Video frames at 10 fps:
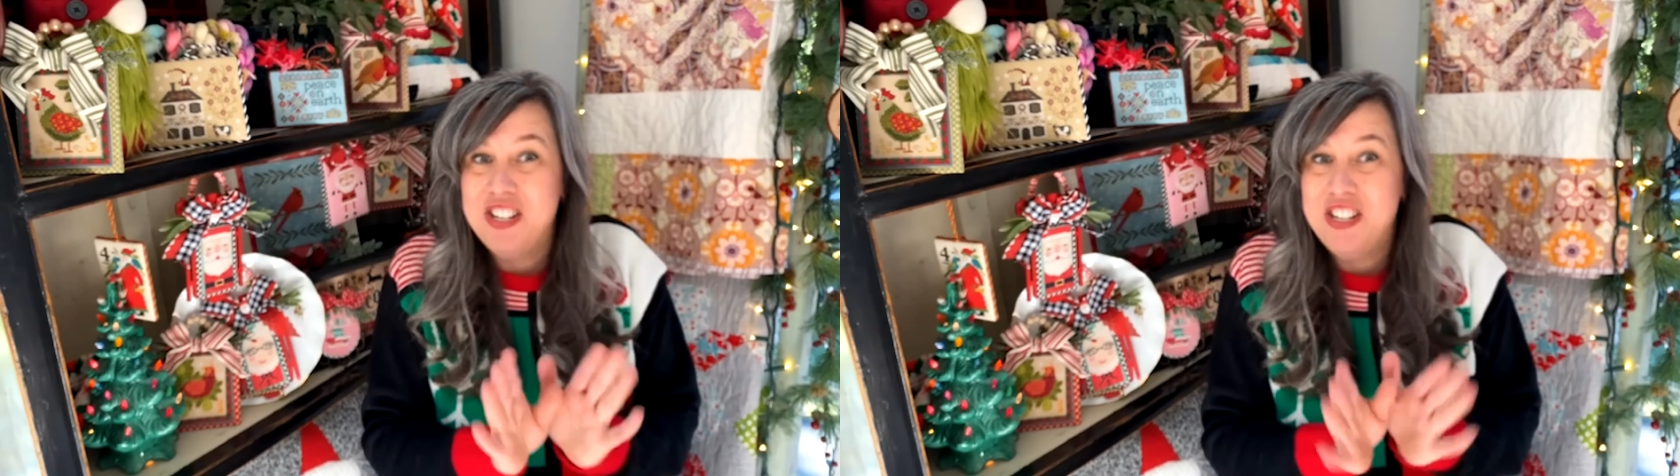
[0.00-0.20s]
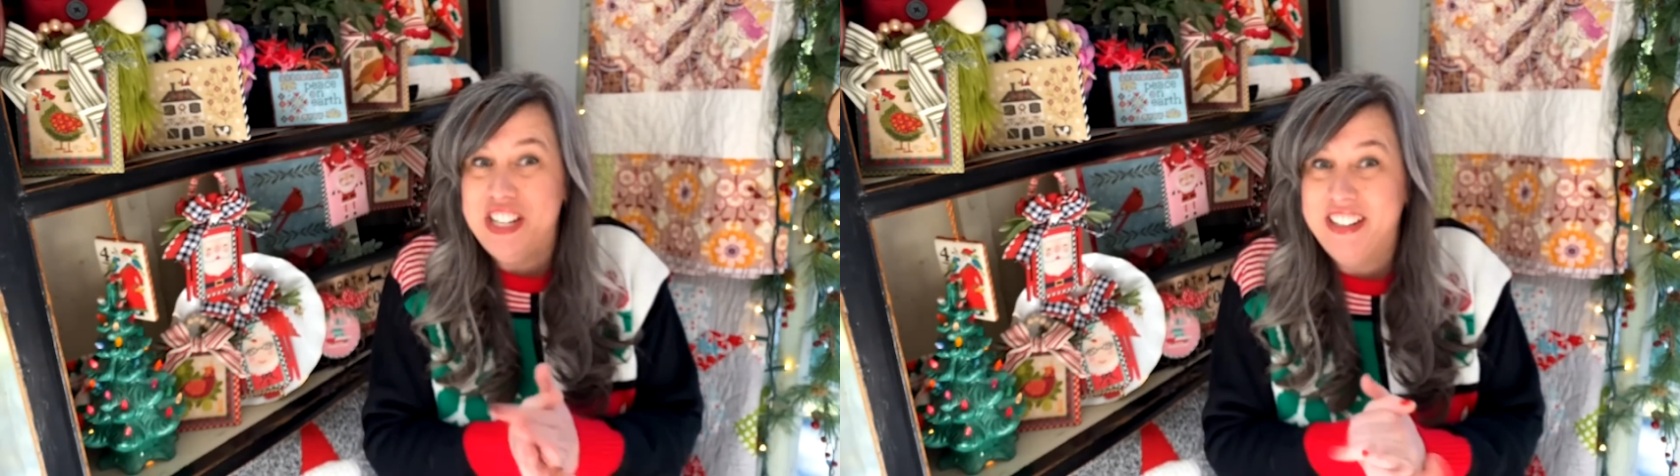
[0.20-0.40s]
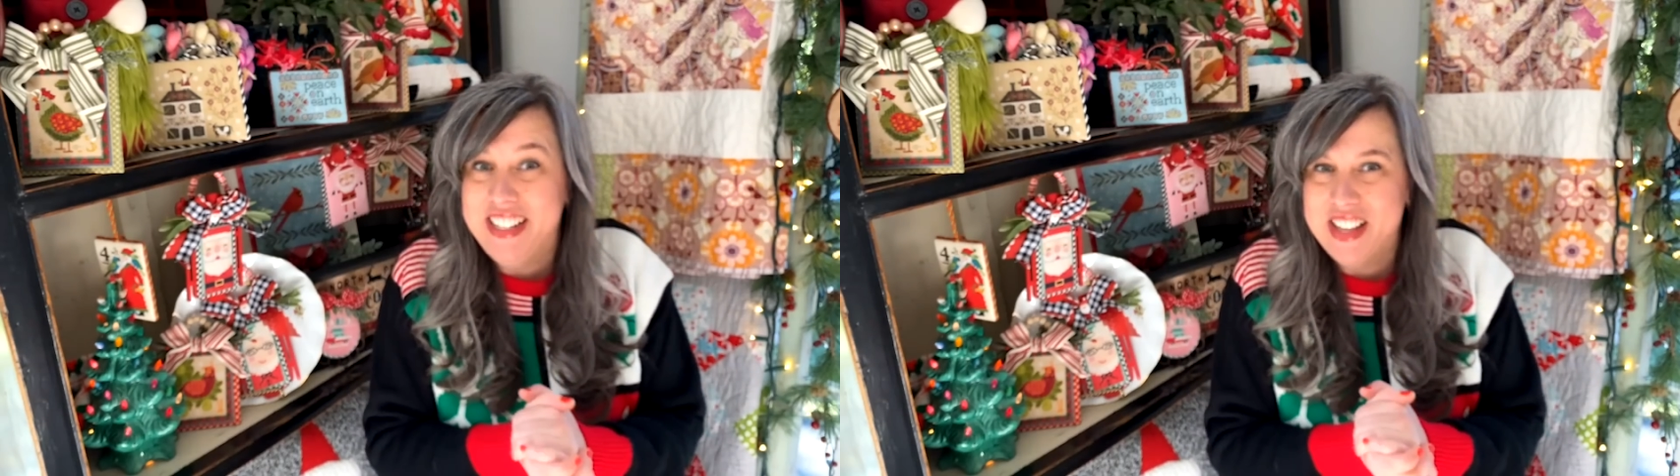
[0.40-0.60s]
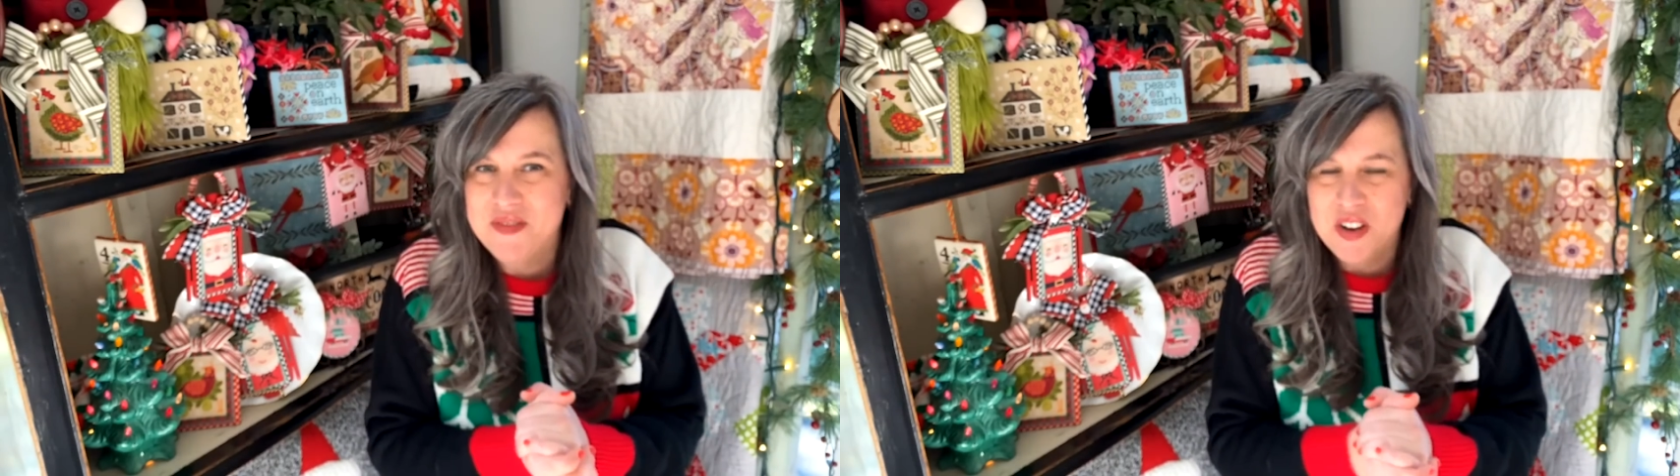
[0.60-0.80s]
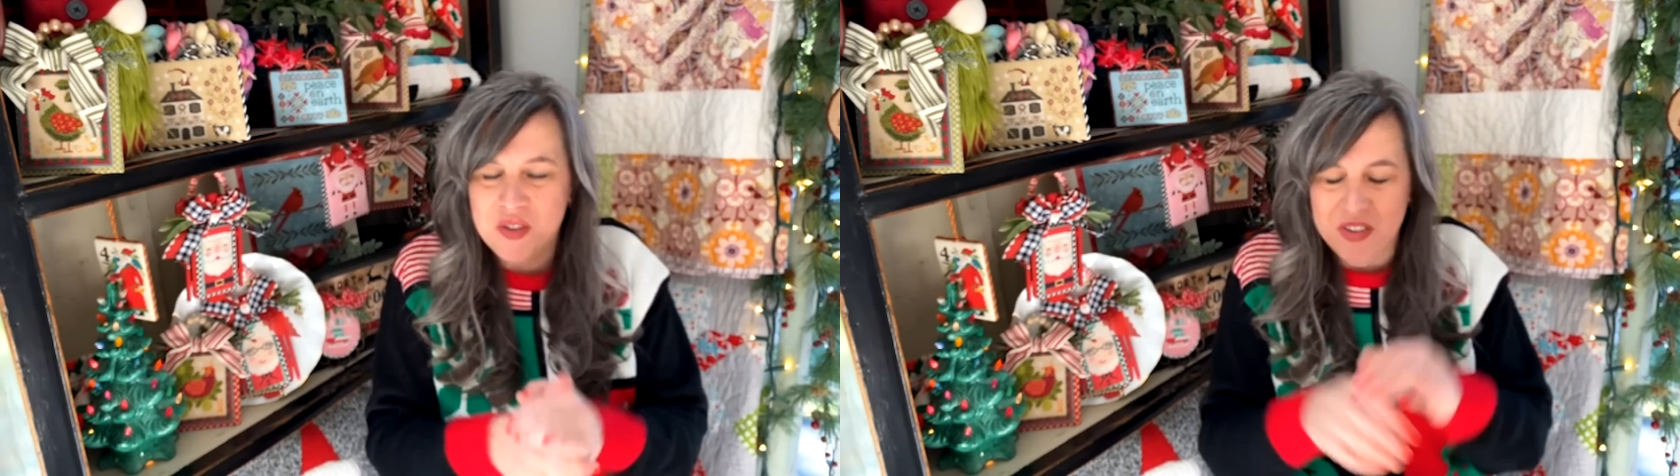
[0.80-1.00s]
and sharing
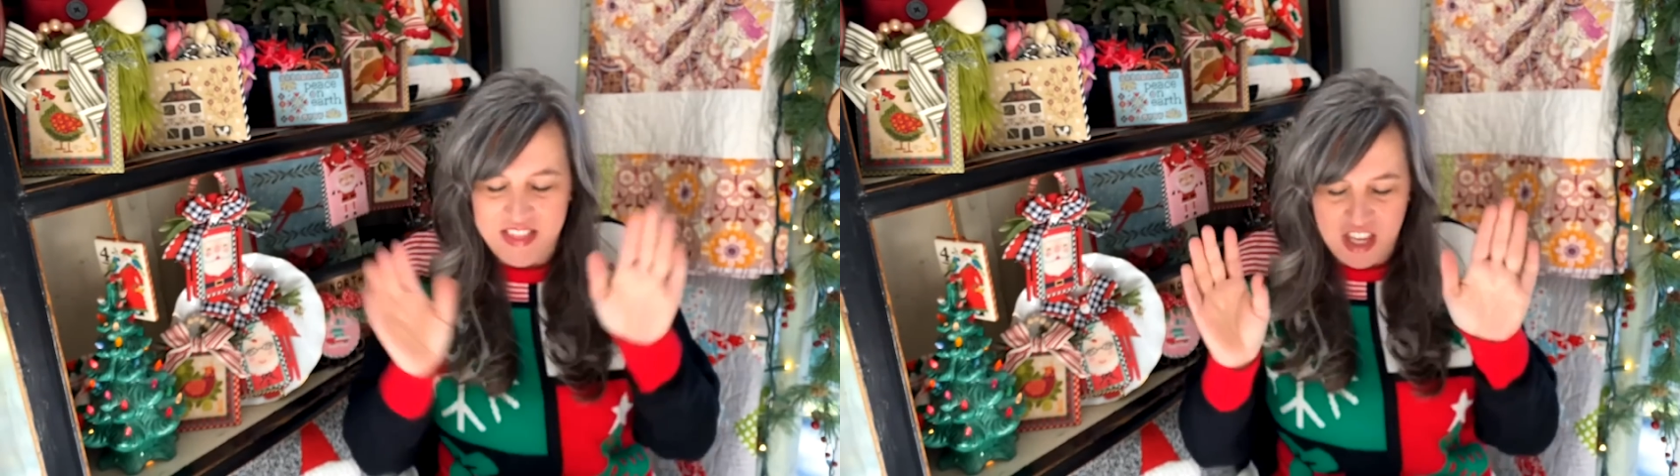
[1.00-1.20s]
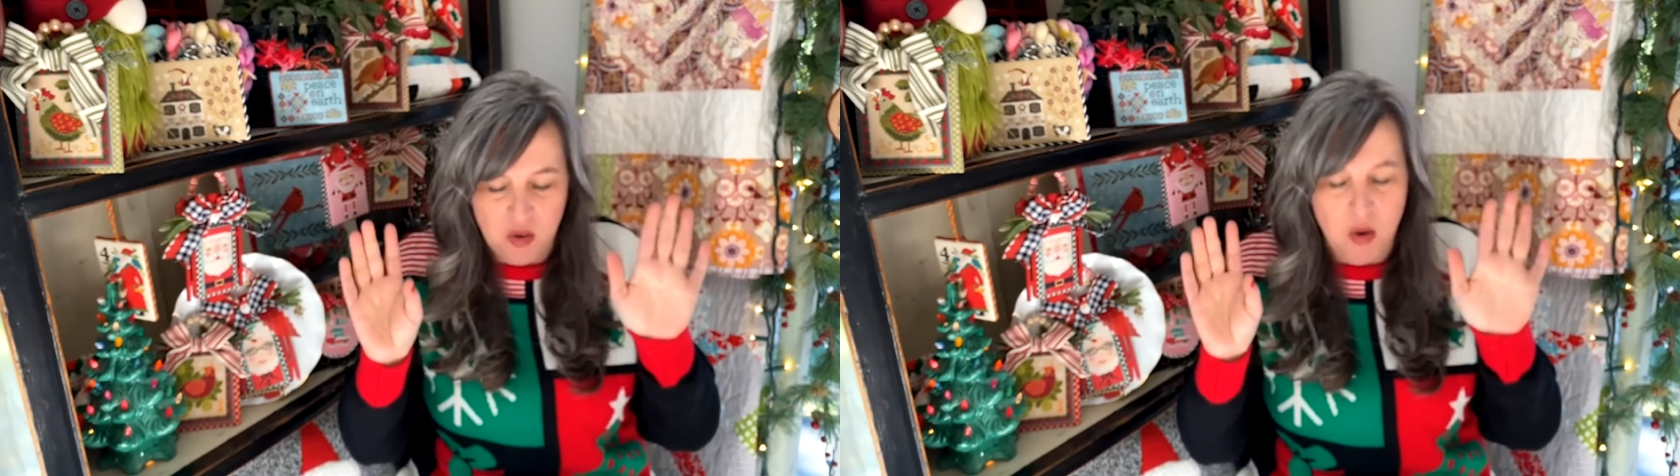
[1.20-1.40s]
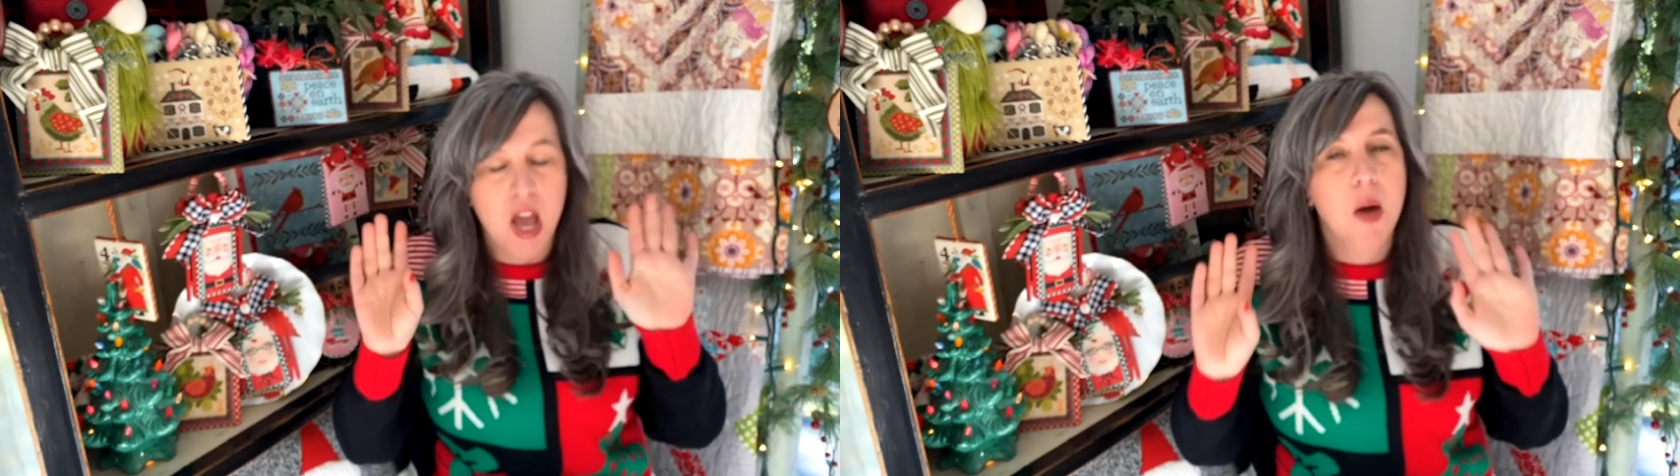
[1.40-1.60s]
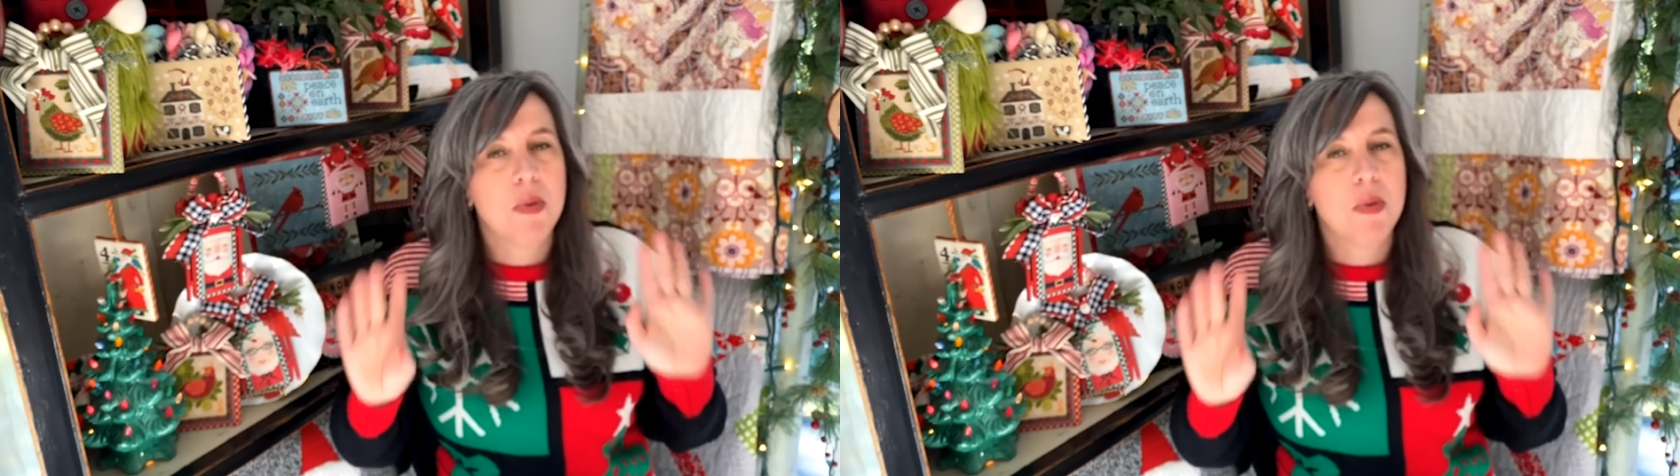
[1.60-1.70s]
them with you.